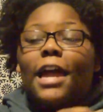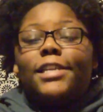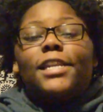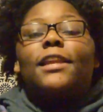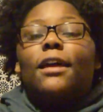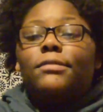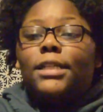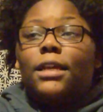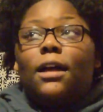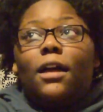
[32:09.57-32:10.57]
I did
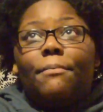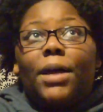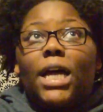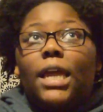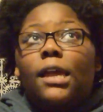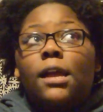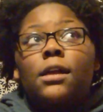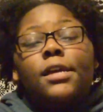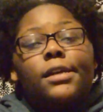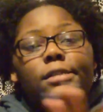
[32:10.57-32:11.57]
announce it on my
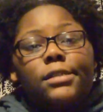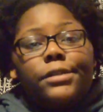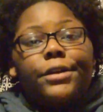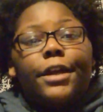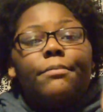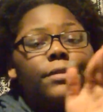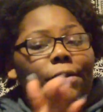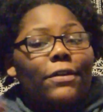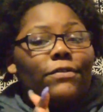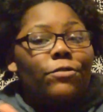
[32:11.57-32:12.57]
Instagram,
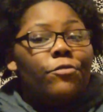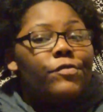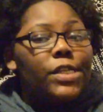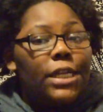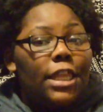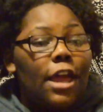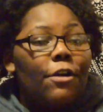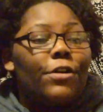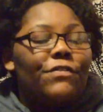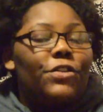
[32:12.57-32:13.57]
so if you've seen
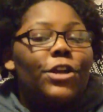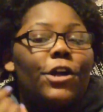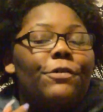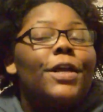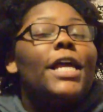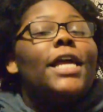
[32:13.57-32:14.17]
that, or if you know,